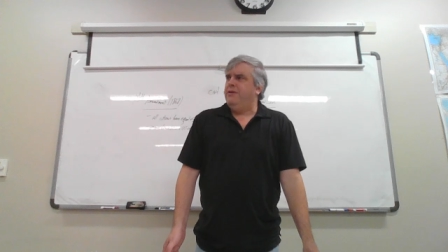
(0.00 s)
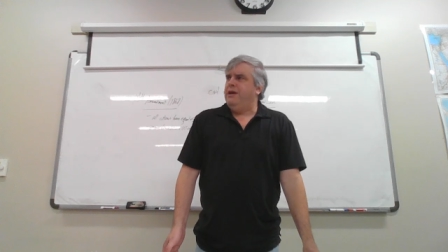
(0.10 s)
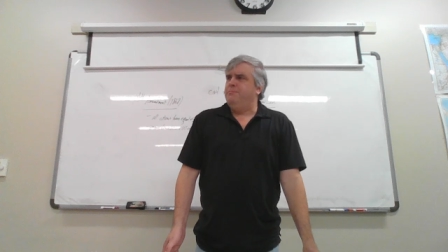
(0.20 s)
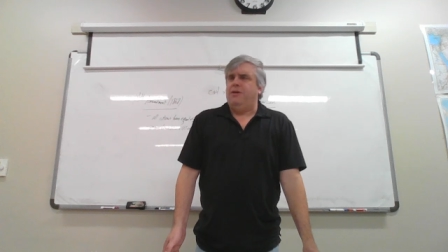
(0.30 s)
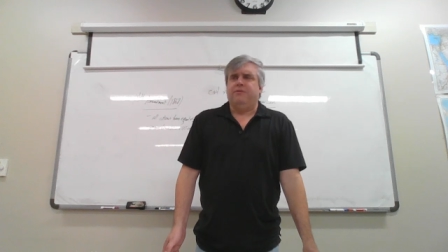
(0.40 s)

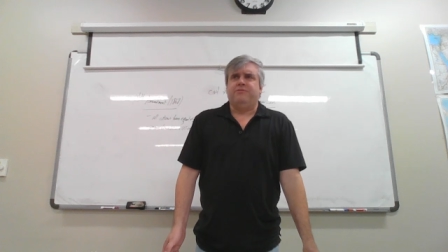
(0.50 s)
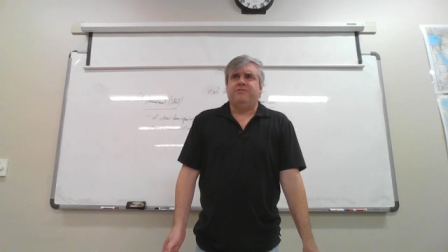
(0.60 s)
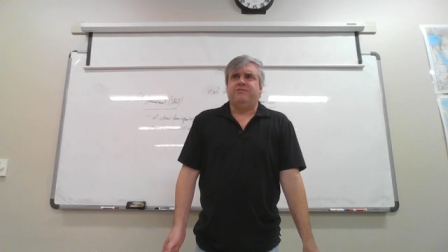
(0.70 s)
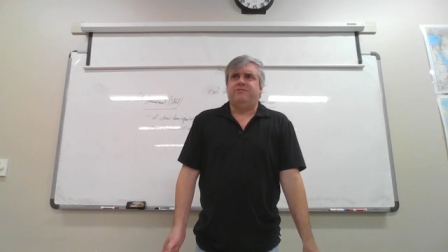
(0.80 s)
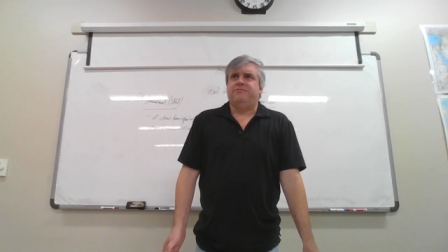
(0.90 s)
grandmother was
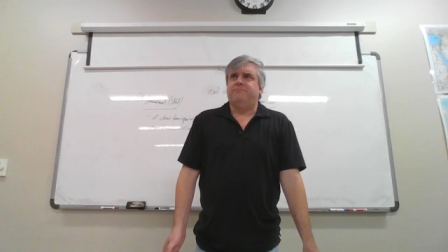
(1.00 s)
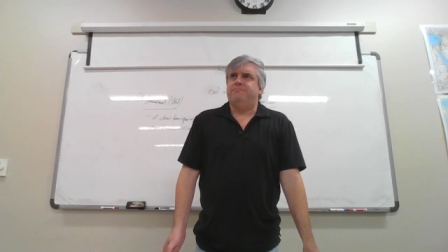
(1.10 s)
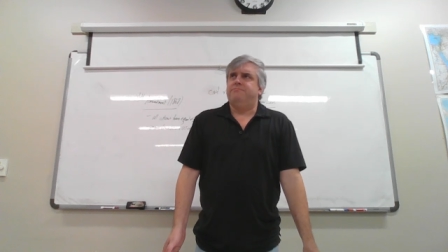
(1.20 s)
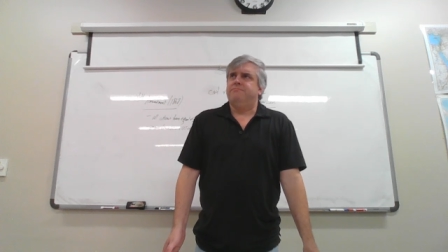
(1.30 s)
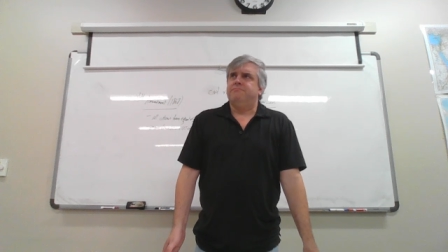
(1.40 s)
just
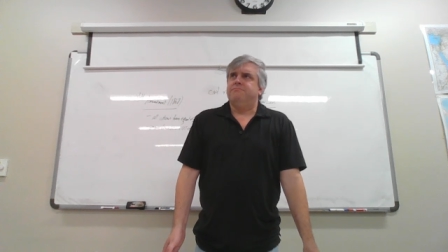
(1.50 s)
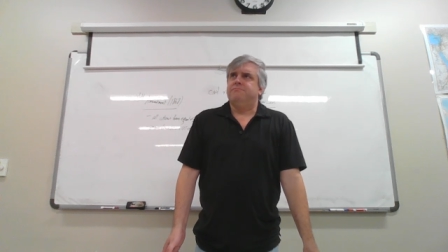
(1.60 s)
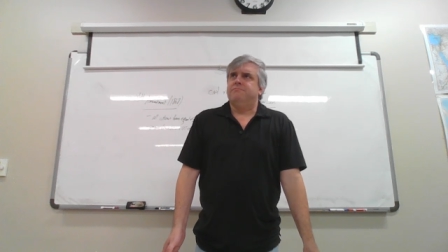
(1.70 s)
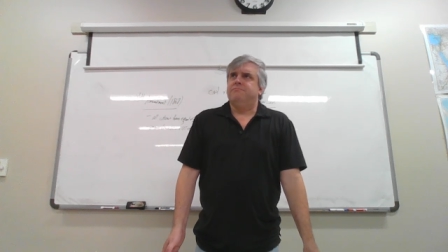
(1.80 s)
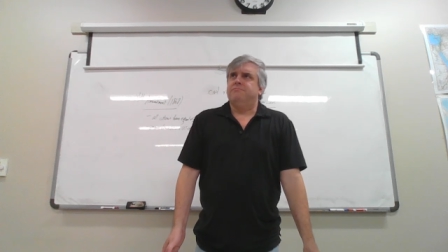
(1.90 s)

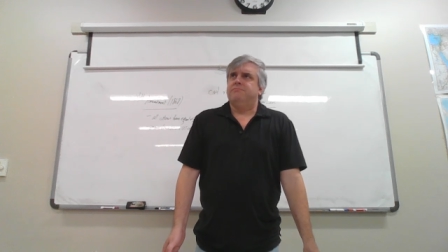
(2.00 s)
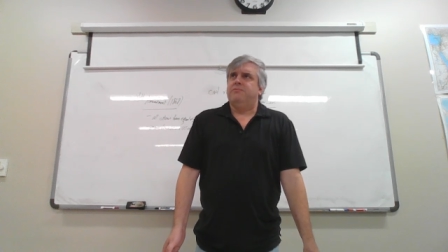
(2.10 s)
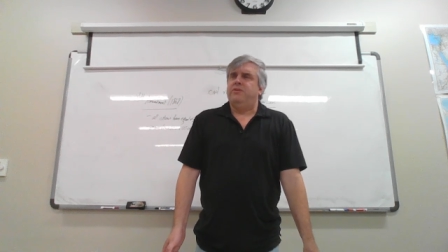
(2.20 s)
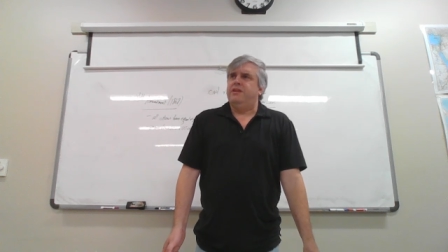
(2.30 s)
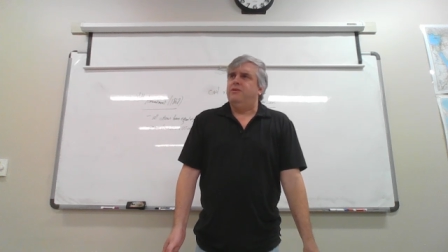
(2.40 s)

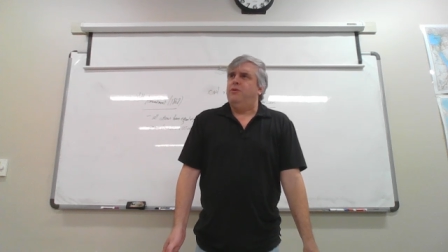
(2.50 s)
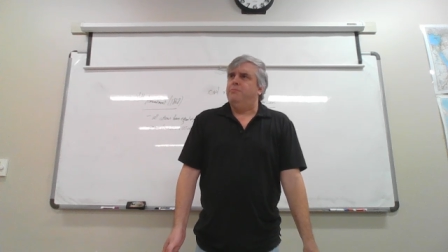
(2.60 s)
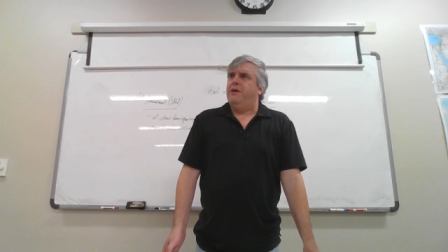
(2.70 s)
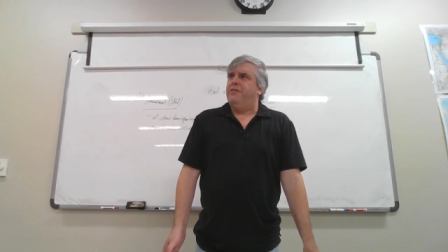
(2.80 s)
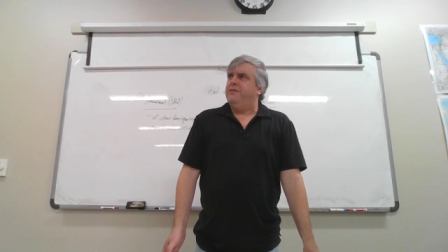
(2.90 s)
really
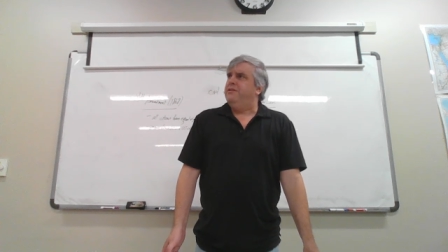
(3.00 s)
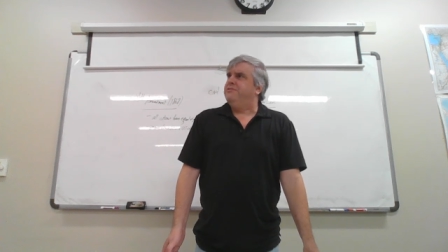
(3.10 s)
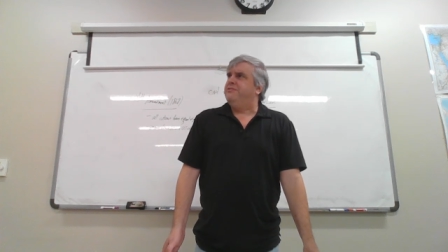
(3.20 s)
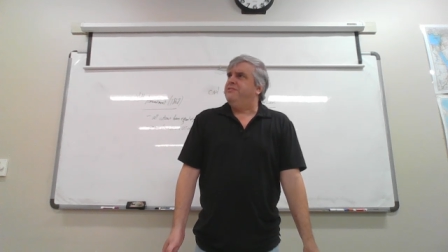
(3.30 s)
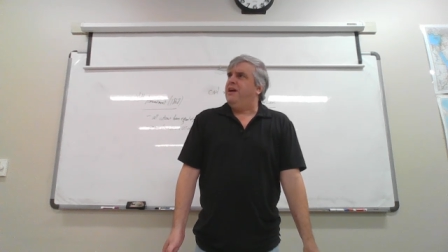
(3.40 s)
annoyed by that.
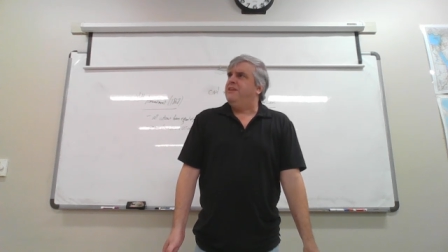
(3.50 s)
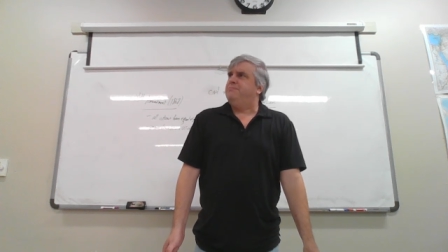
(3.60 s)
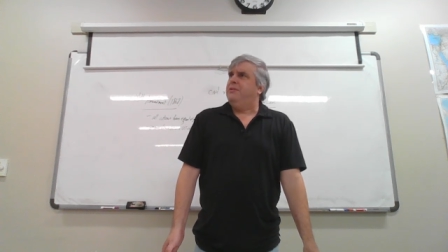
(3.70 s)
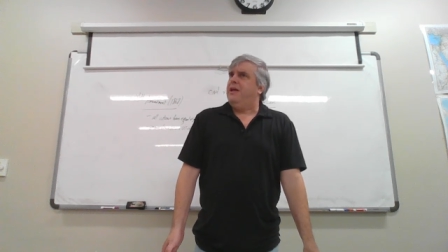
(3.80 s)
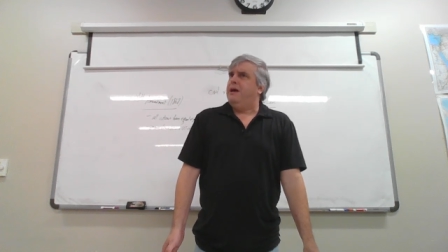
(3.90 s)
Here's this nice,
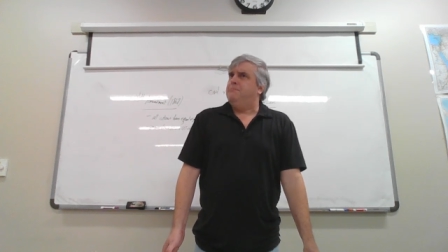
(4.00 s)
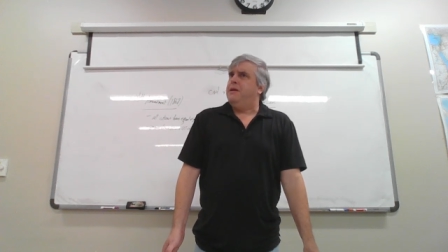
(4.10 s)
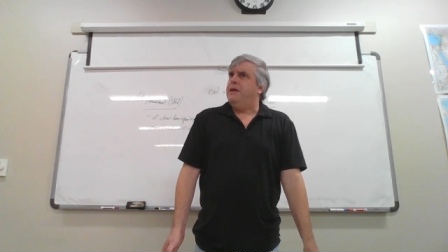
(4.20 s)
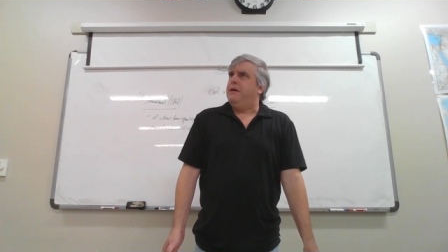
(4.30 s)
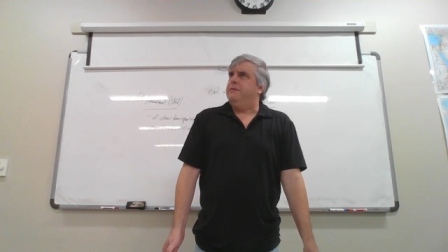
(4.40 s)
polite
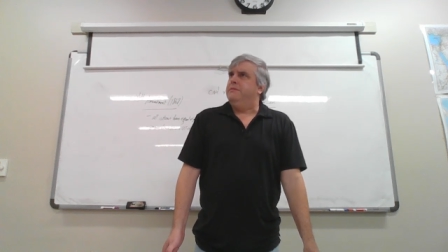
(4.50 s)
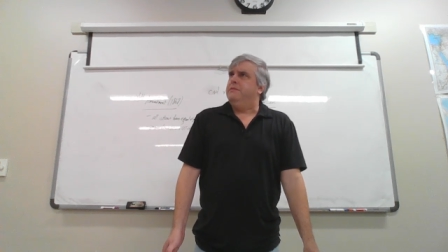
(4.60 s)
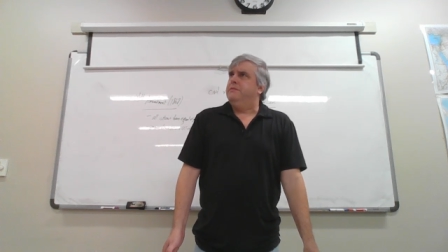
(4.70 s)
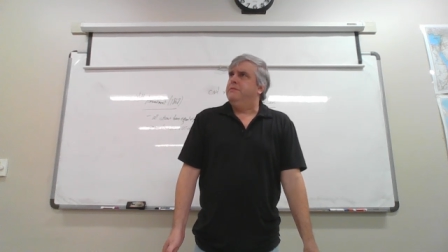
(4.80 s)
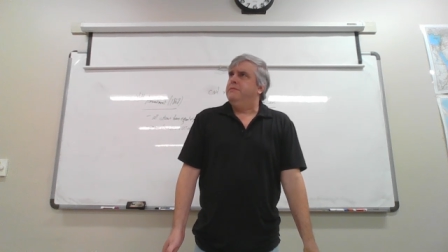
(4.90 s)
man
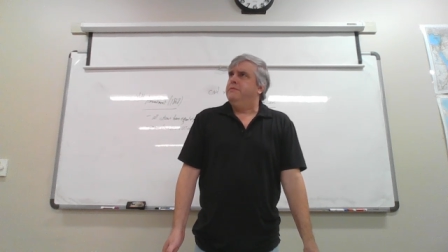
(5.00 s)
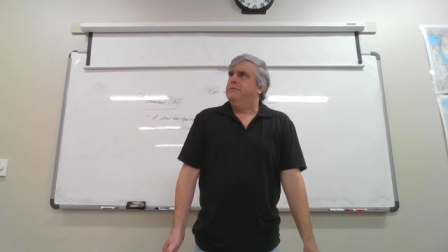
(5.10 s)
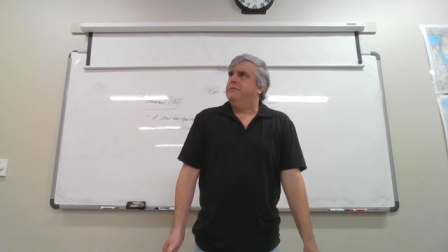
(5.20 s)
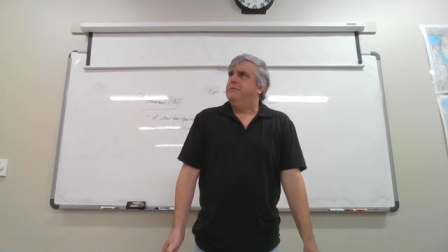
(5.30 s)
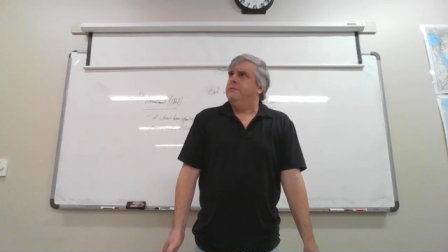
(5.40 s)

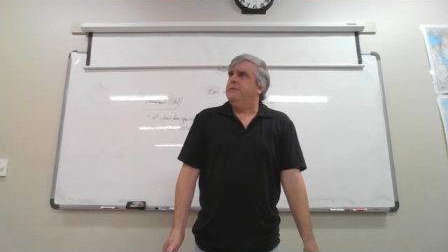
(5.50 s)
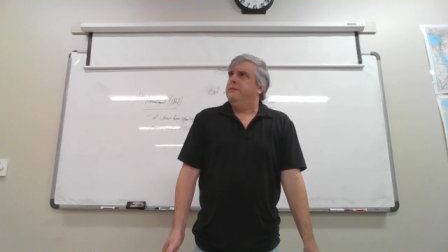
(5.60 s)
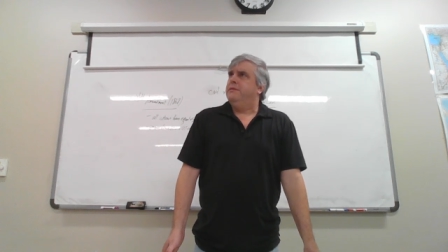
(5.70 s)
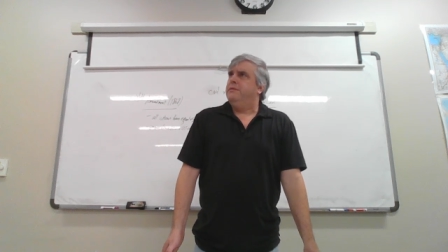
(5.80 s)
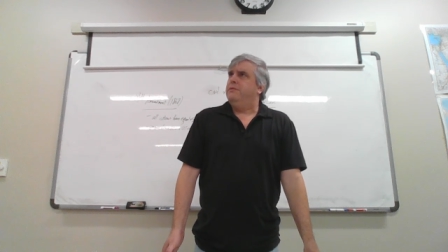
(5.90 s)

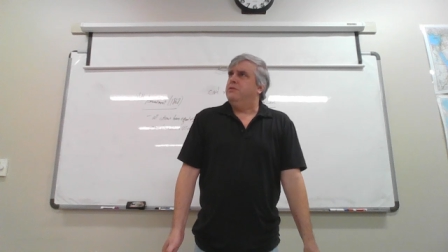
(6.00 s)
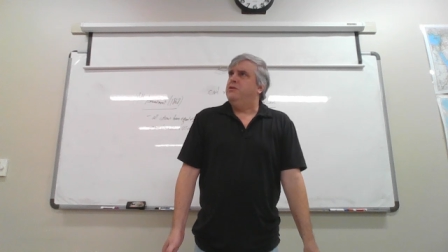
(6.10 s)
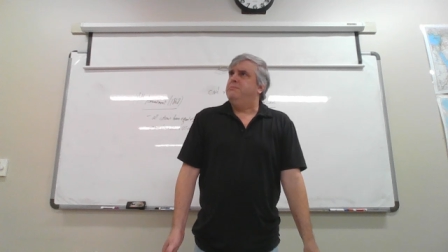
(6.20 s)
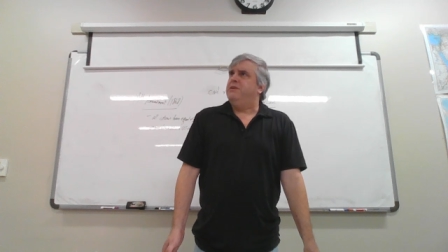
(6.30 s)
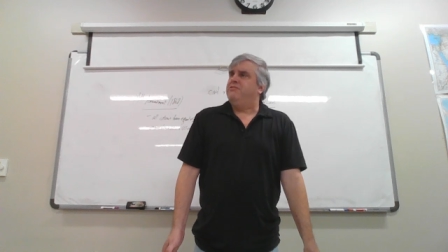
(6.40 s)
who
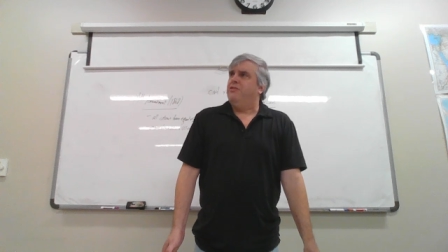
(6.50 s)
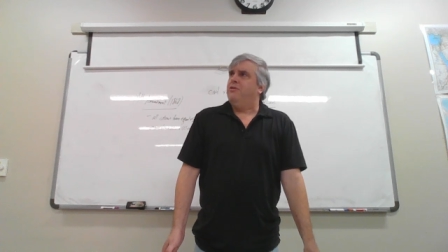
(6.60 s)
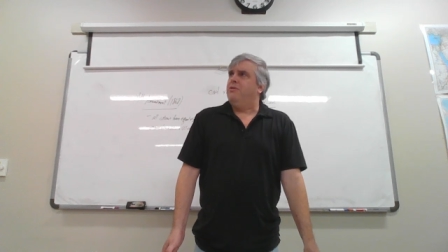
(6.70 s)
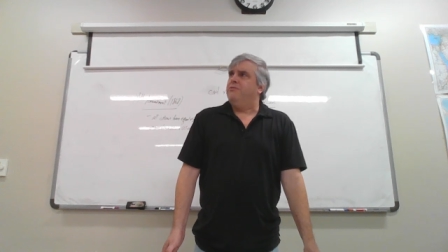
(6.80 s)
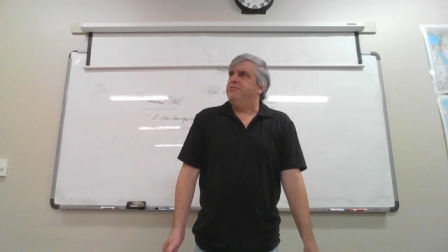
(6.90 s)
couldn't be
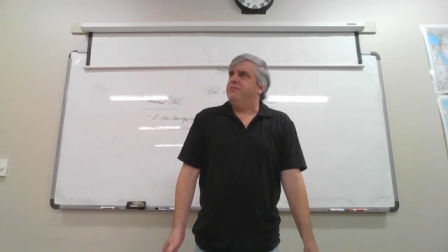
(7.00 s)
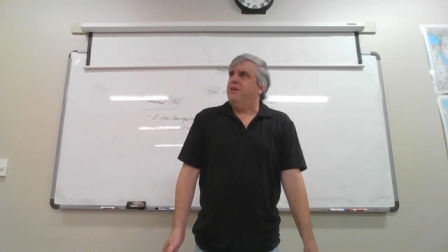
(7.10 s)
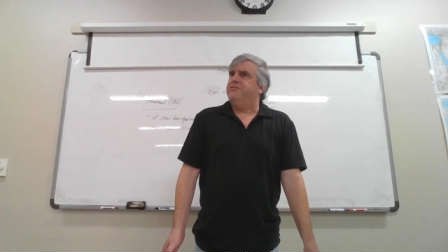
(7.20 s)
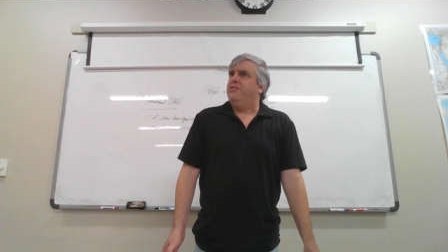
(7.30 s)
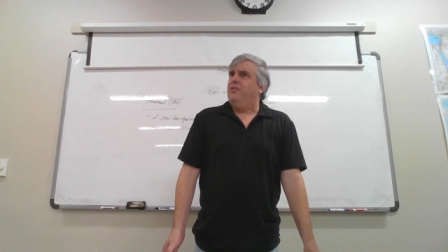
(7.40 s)
served
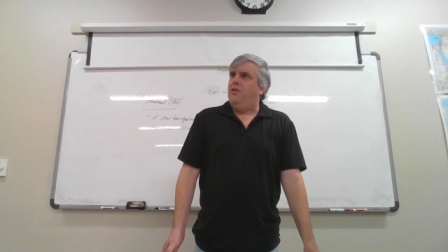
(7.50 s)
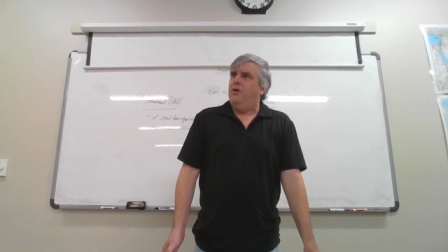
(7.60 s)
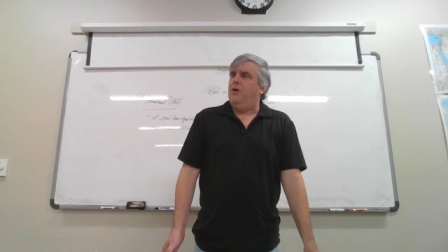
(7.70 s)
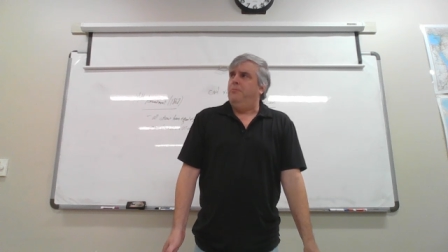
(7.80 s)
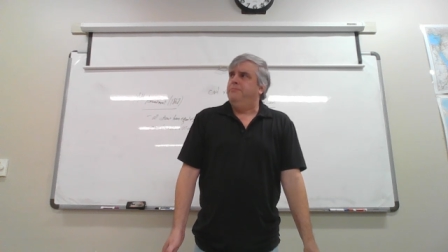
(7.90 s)
because of the
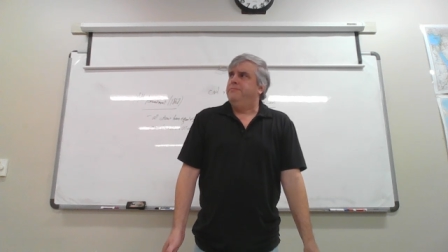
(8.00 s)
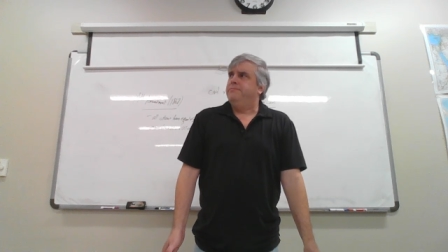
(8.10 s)
law,